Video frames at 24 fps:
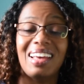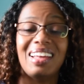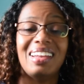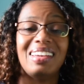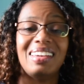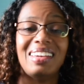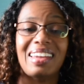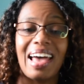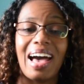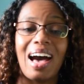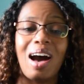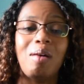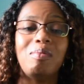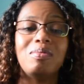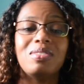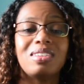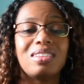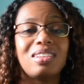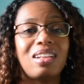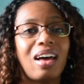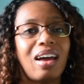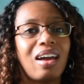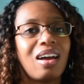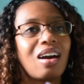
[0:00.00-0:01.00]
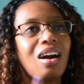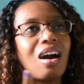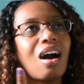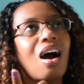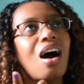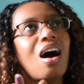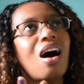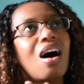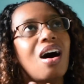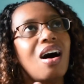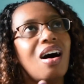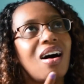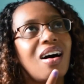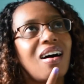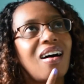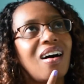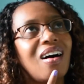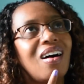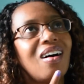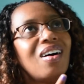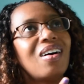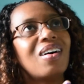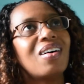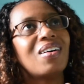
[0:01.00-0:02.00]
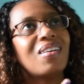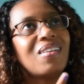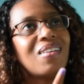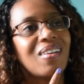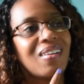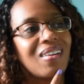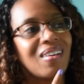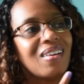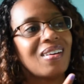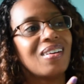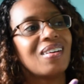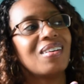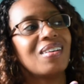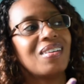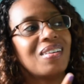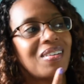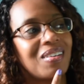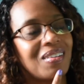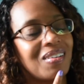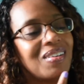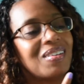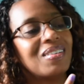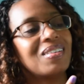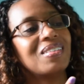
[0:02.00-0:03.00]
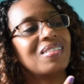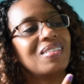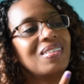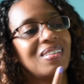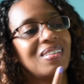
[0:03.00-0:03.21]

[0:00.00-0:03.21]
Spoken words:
Now I'm just like, oh